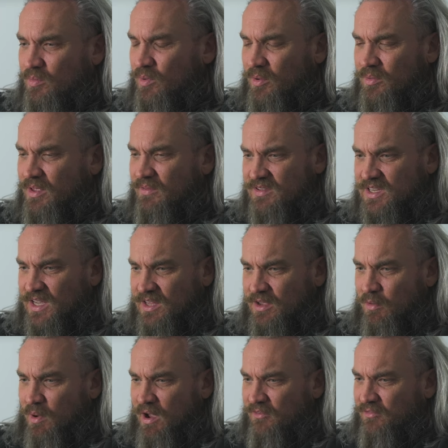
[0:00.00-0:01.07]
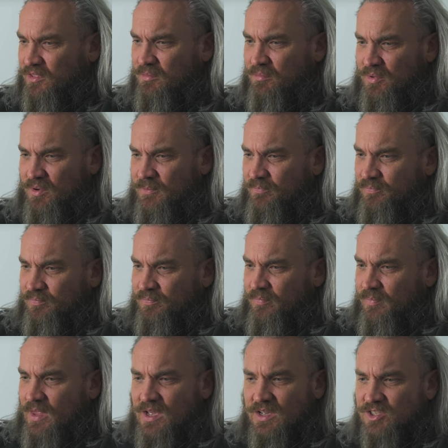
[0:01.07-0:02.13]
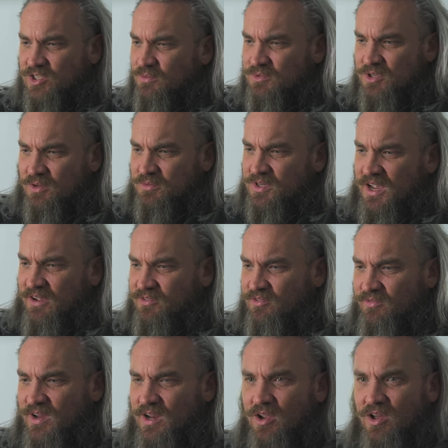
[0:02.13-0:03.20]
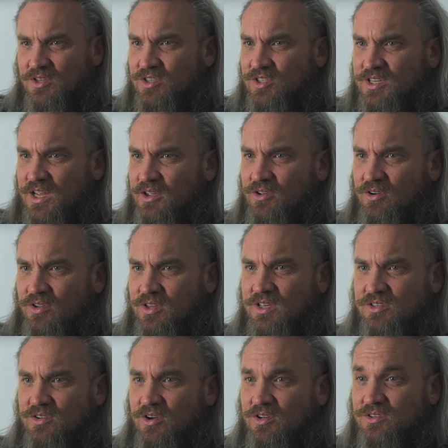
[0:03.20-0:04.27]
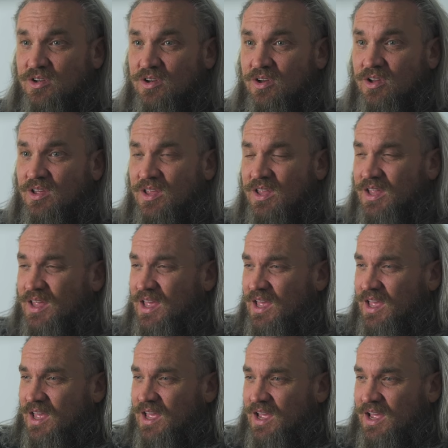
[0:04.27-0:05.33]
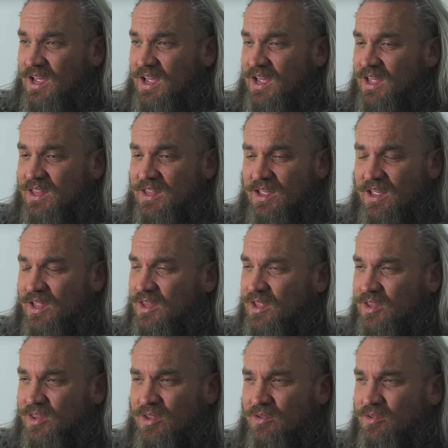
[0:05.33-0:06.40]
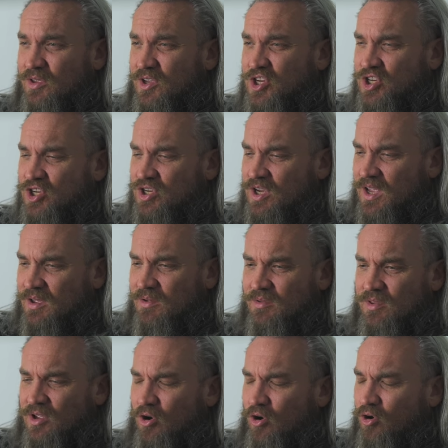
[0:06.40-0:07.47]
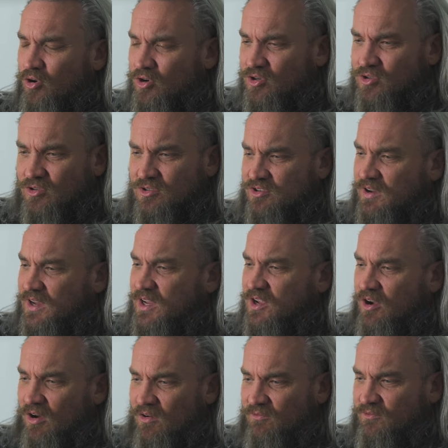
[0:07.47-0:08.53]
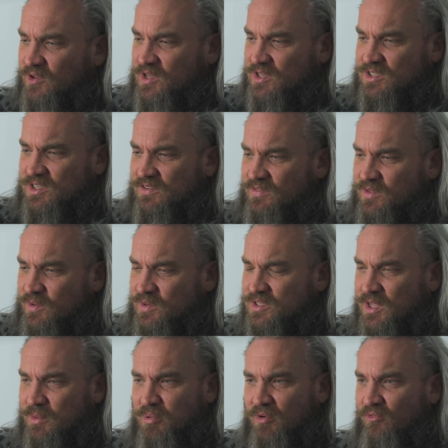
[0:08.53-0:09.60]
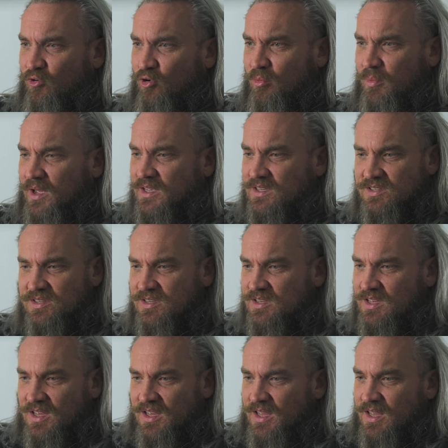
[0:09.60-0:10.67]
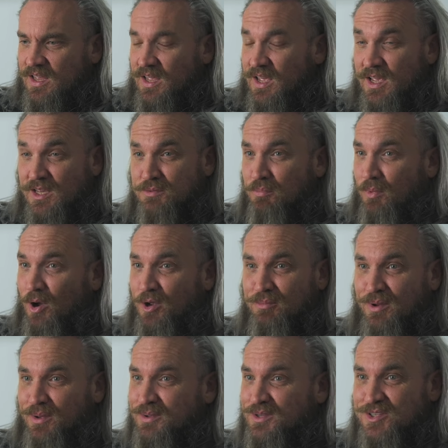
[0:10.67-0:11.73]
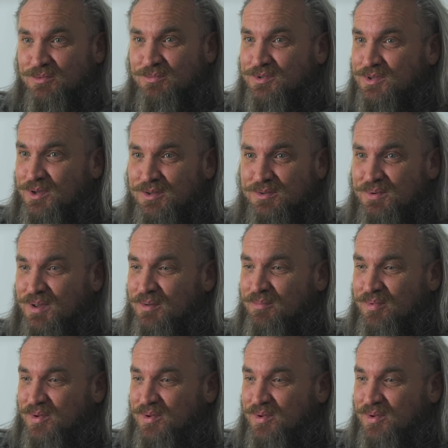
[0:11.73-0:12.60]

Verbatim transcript: I'll never take that away from them. But sometimes you have to realise just how young these guys are and the, the, sheer, the unadulterated confidence in which they perform at is, it's mind blowing sometimes, man.